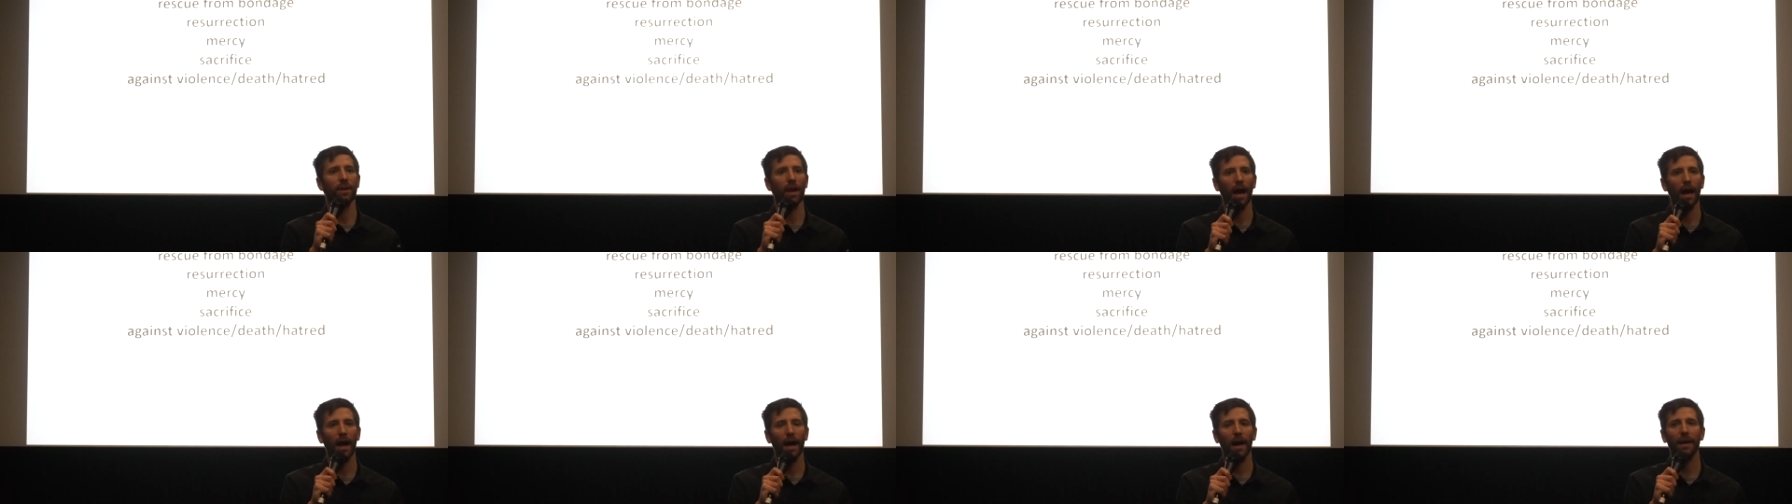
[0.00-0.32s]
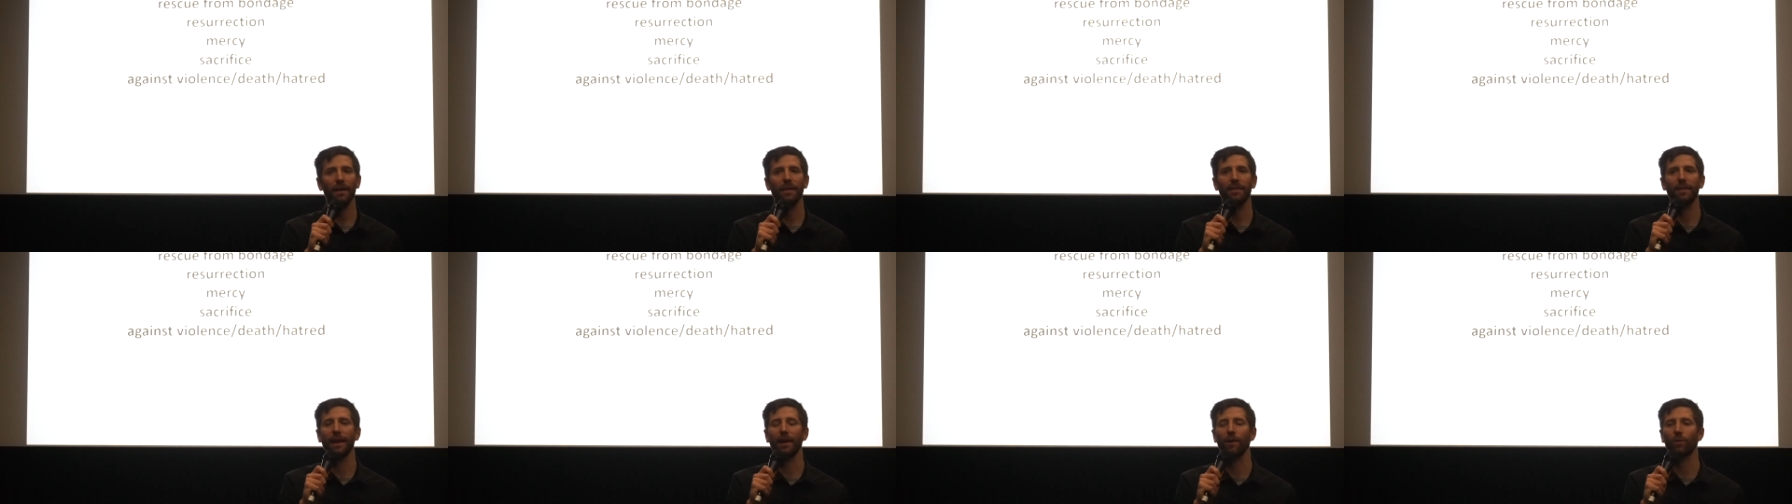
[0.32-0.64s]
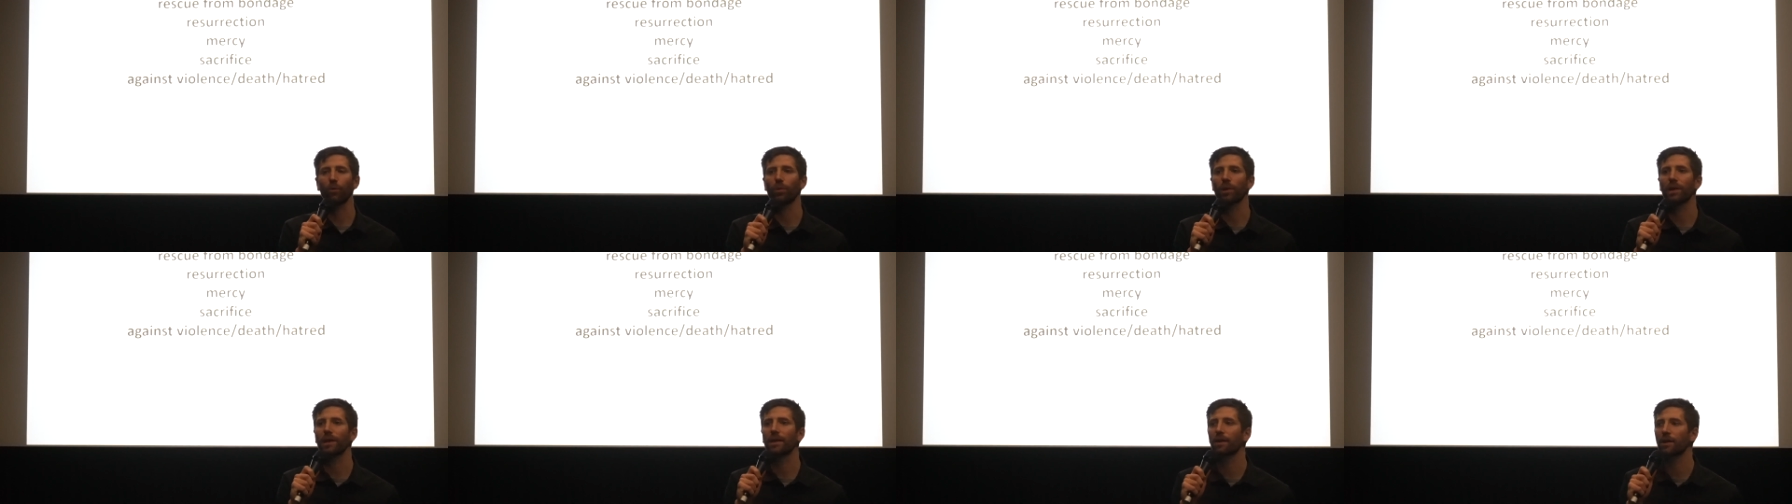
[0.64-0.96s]
God that
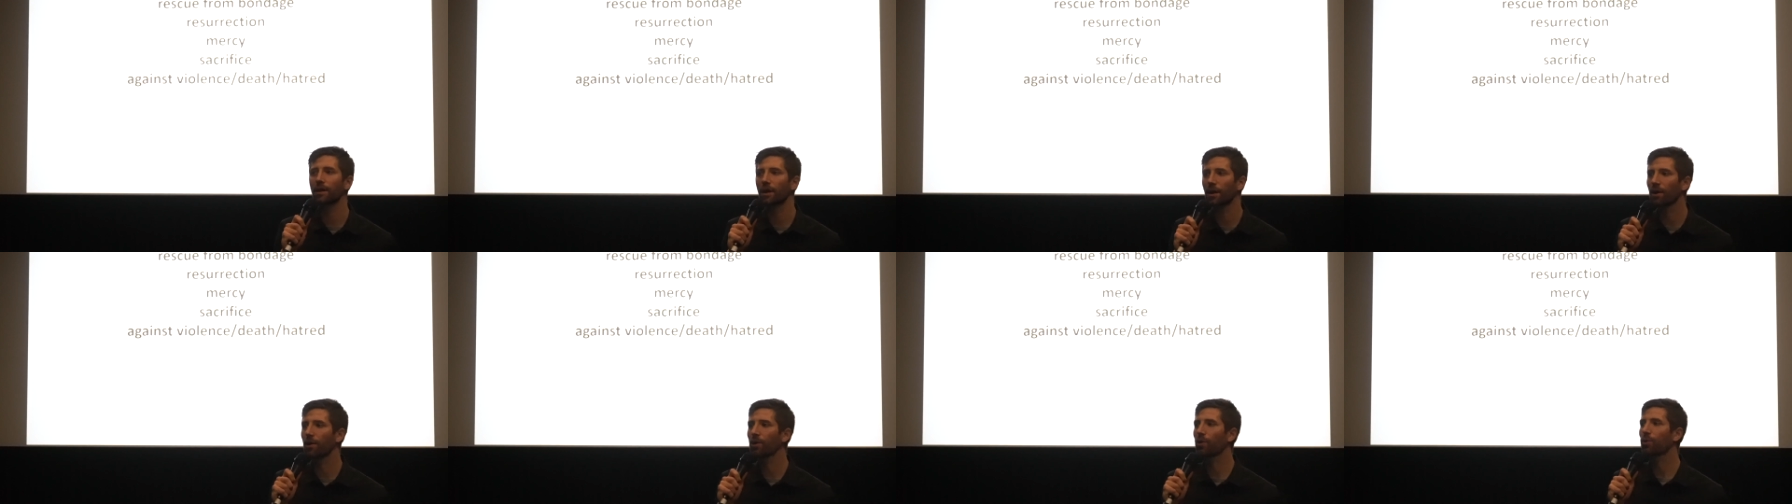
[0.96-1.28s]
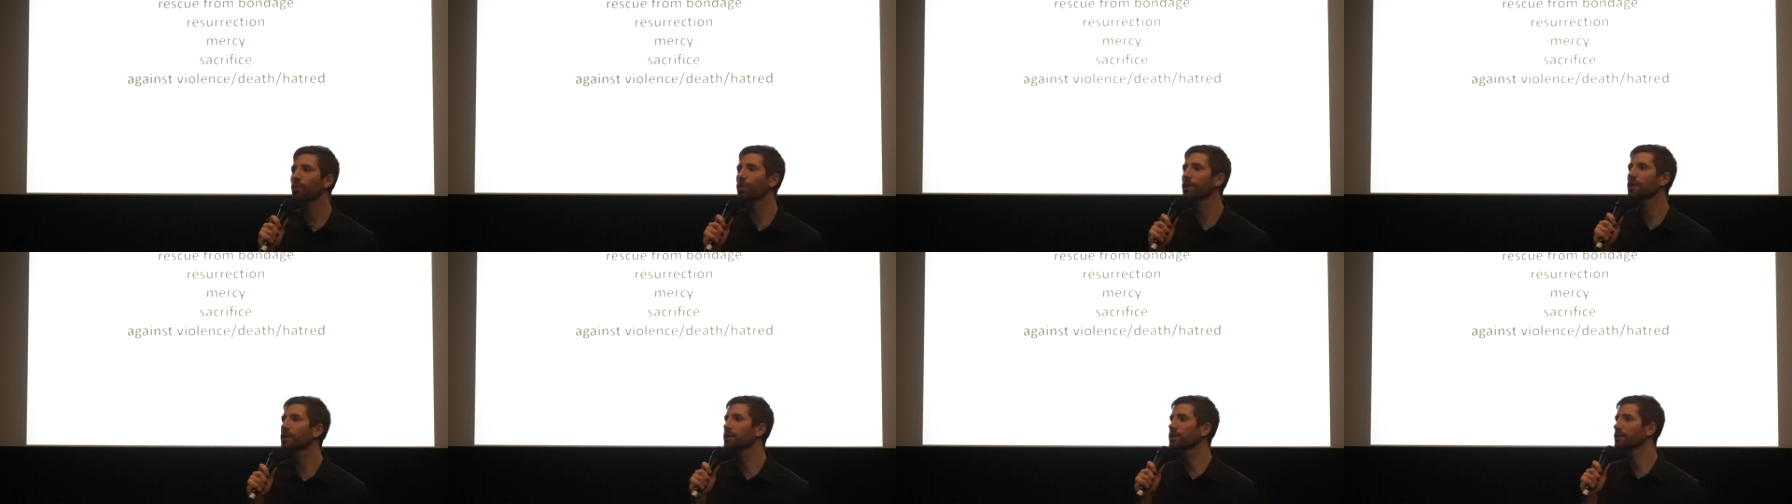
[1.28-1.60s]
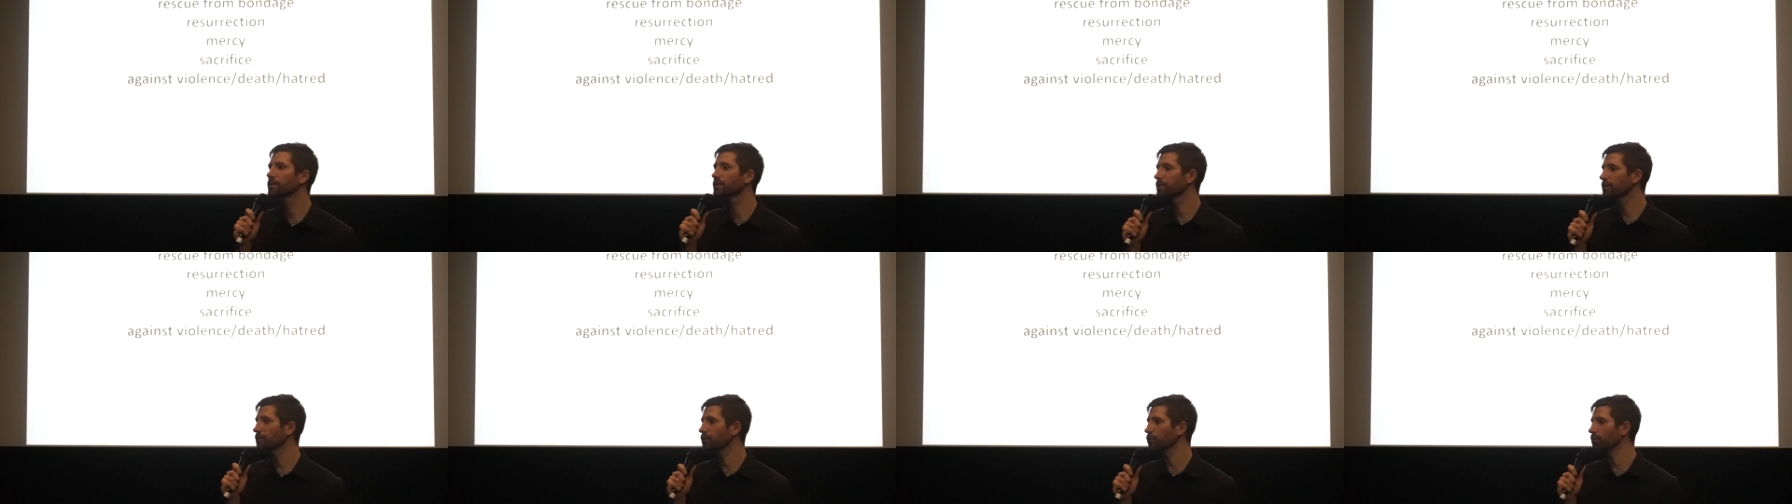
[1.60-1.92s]
we know
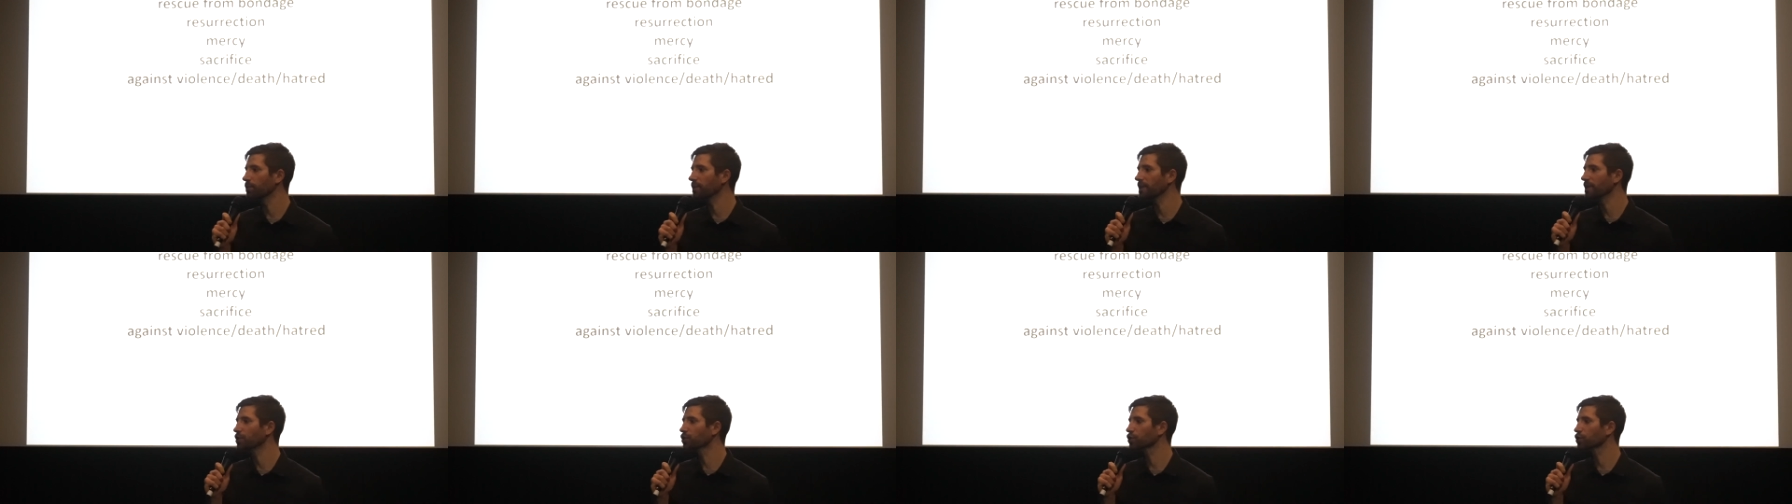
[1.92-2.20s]
to be